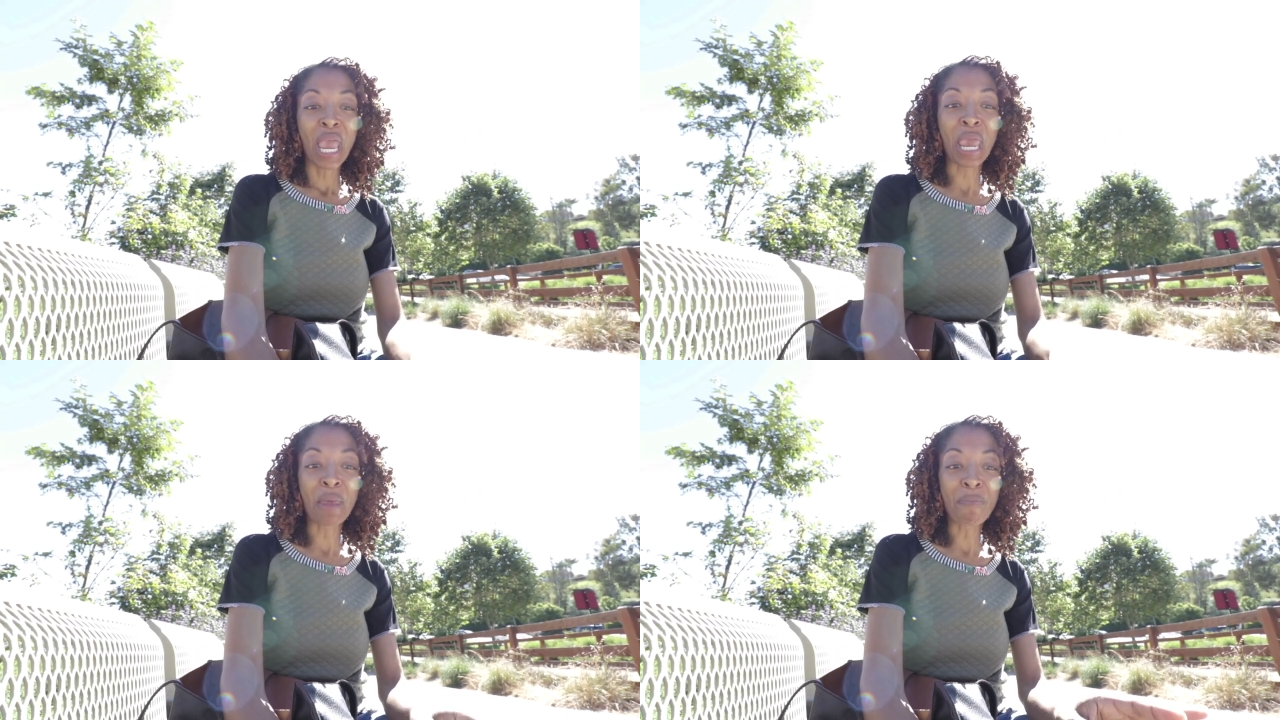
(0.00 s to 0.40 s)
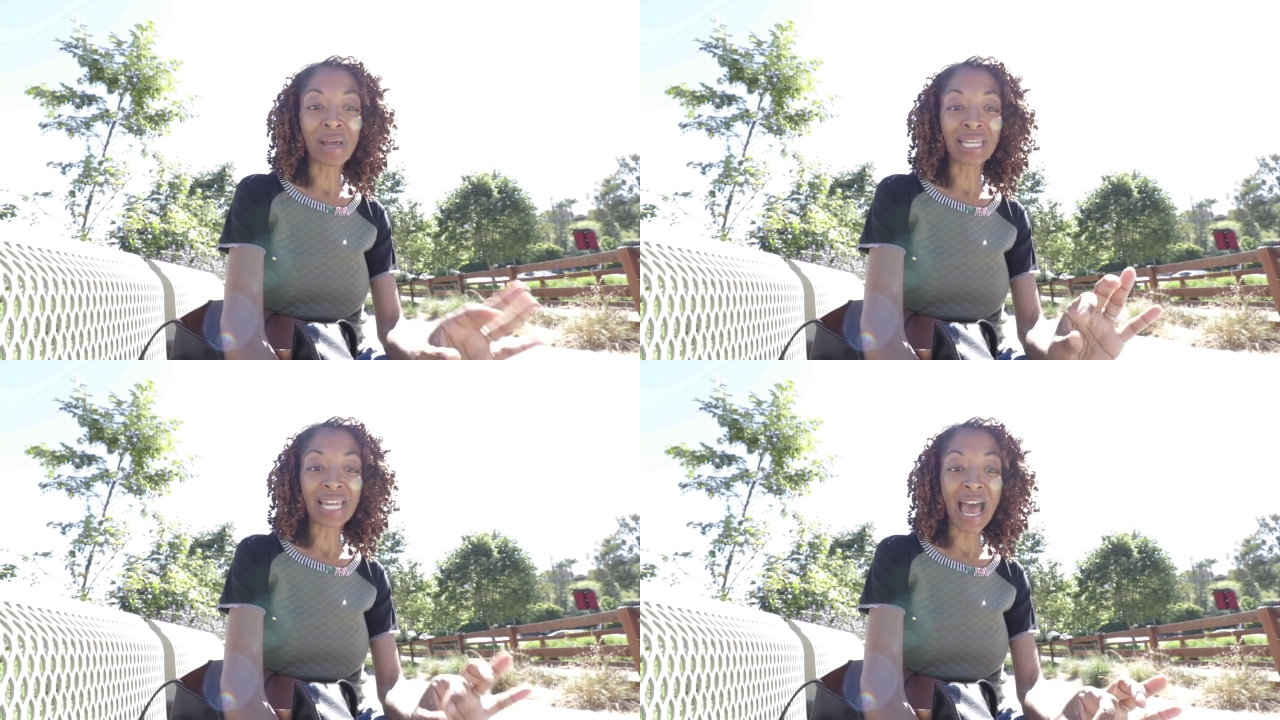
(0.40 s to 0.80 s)
in
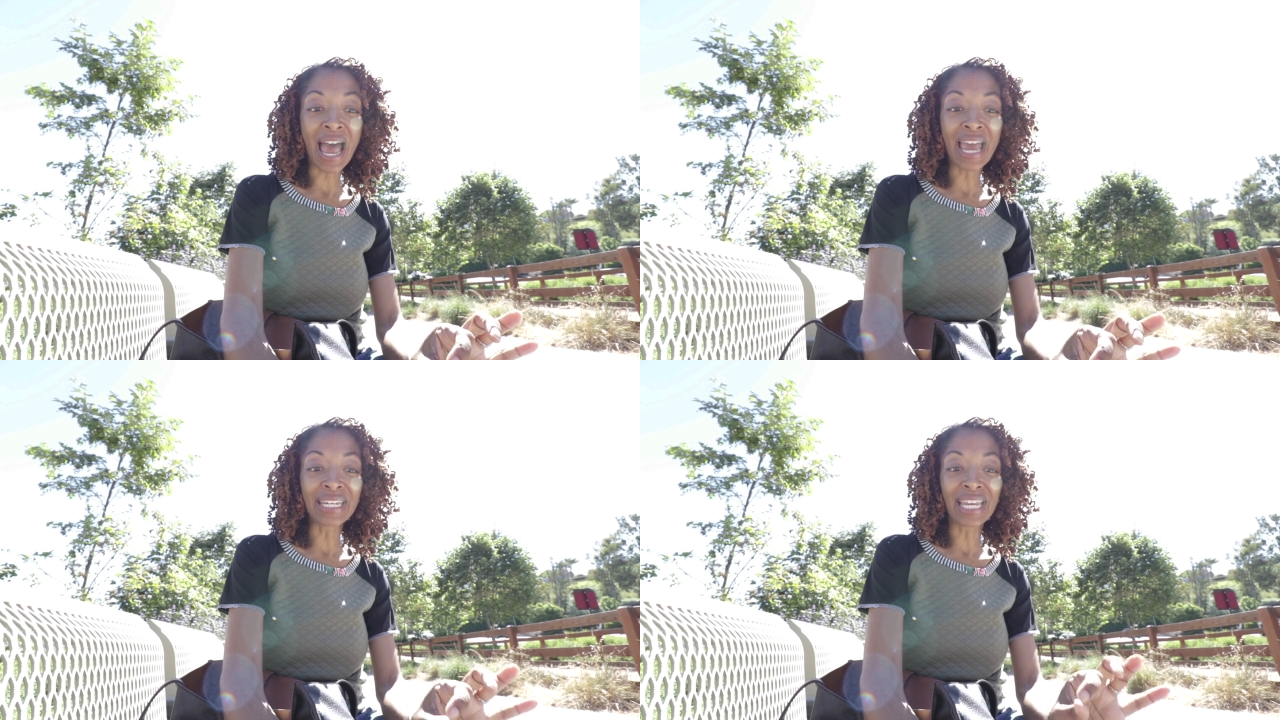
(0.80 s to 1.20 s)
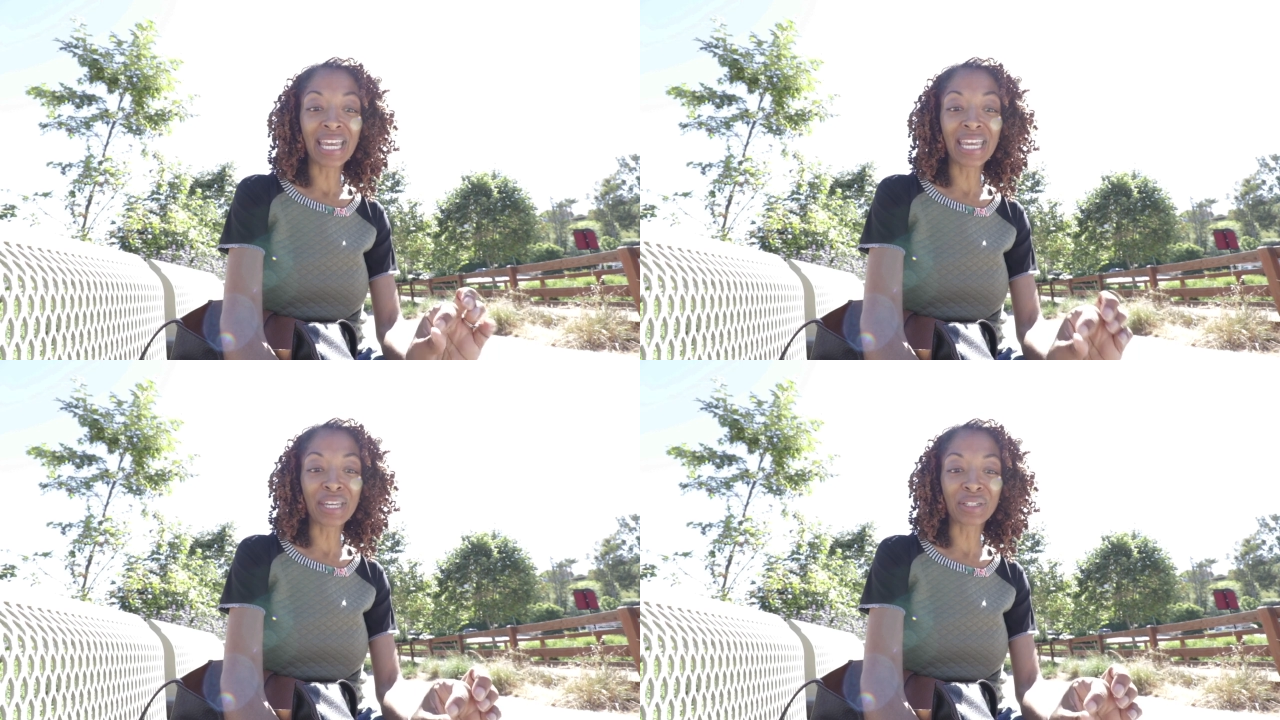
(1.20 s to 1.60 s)
Milan,
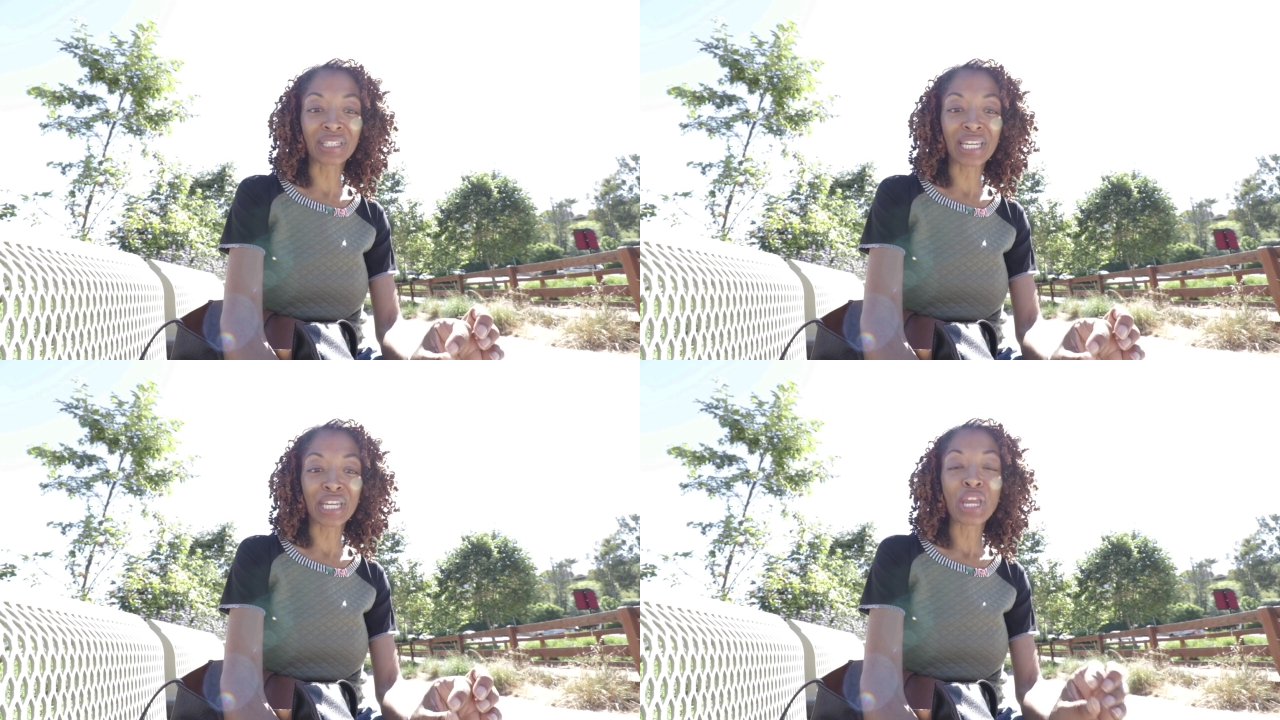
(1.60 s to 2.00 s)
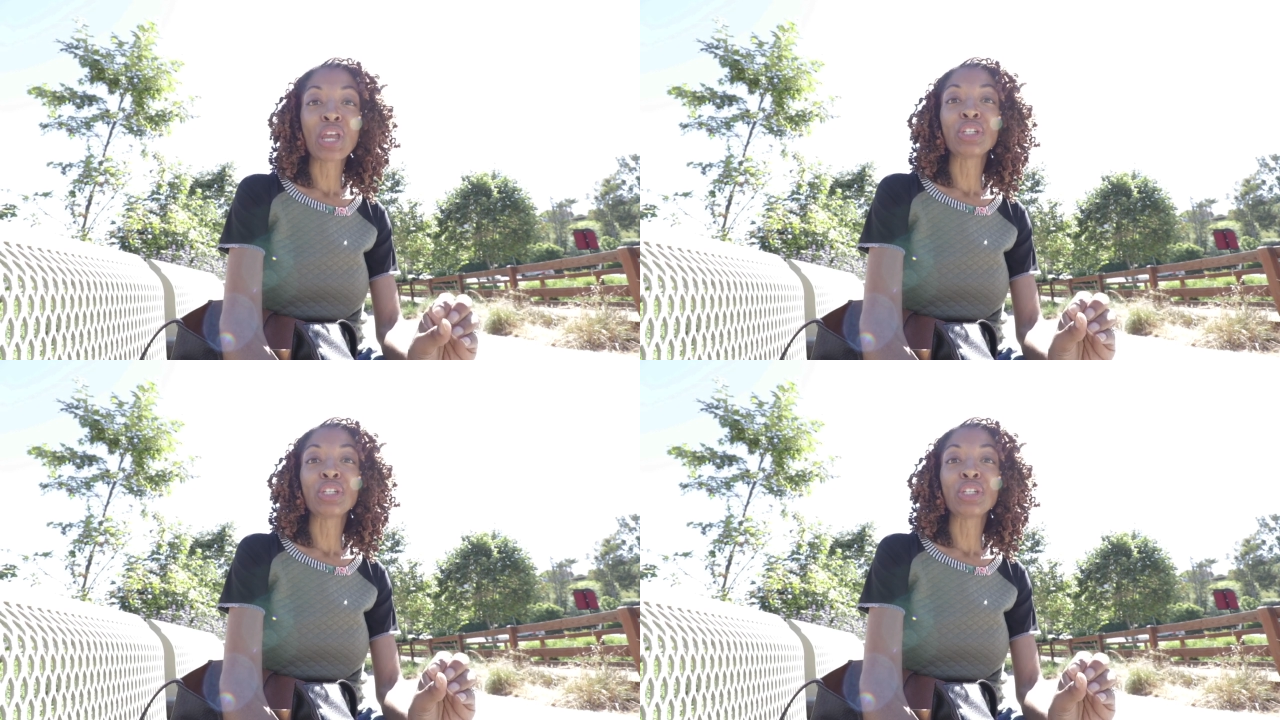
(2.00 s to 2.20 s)
Italy,